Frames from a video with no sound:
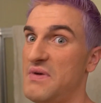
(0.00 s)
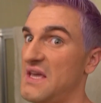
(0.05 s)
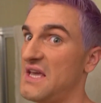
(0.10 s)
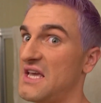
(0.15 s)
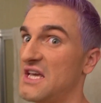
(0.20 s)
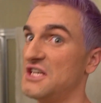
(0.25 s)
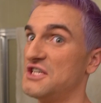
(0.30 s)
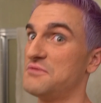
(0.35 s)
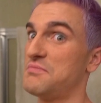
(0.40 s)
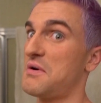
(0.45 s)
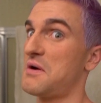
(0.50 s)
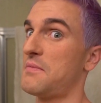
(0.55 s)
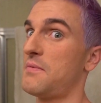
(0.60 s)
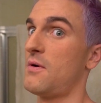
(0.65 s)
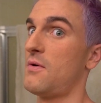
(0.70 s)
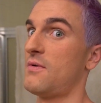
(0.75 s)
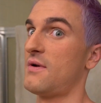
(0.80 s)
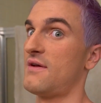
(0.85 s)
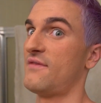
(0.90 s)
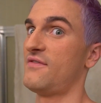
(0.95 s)
pinkish
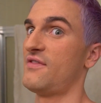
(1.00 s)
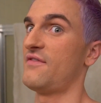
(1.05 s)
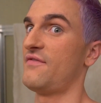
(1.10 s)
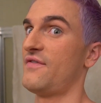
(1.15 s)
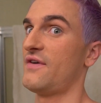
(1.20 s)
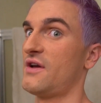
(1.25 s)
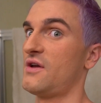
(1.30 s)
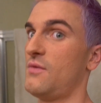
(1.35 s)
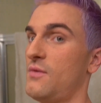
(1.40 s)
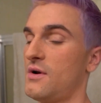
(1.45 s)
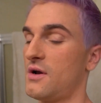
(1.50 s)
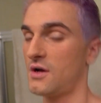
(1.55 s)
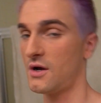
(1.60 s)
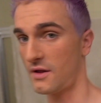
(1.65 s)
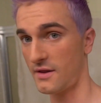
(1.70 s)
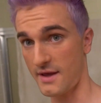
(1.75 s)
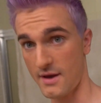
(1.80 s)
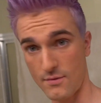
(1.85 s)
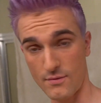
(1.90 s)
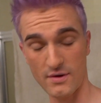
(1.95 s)
purple, whatever the fuck you want to
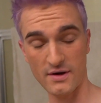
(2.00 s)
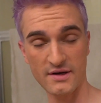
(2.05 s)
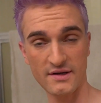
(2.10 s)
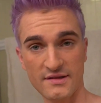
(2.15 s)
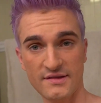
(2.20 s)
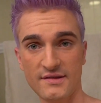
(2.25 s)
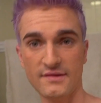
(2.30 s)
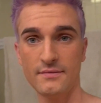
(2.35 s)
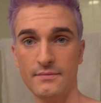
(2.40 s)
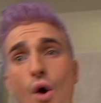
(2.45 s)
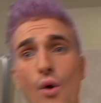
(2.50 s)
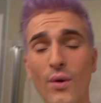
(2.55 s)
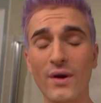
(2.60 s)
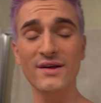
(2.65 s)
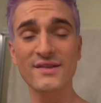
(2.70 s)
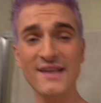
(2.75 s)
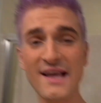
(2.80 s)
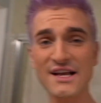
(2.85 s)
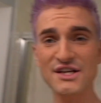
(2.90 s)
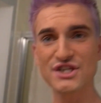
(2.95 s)
call that was.
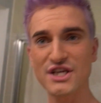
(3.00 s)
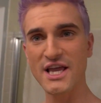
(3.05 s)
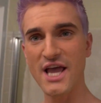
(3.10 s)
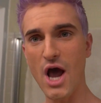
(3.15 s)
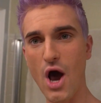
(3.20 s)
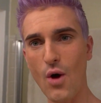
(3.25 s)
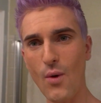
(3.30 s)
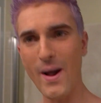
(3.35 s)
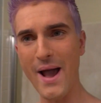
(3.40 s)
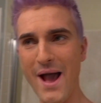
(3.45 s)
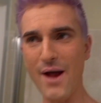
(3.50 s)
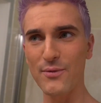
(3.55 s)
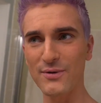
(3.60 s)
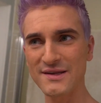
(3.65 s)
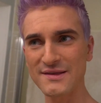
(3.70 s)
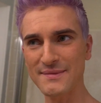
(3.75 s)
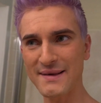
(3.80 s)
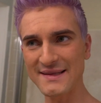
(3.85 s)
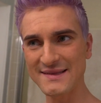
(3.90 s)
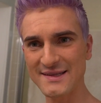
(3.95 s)
Where's Ashley O at?
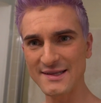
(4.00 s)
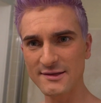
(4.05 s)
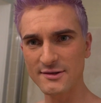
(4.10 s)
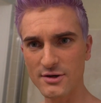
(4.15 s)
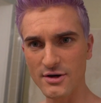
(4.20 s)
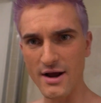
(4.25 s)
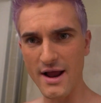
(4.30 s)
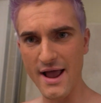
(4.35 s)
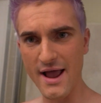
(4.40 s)
Where's my sister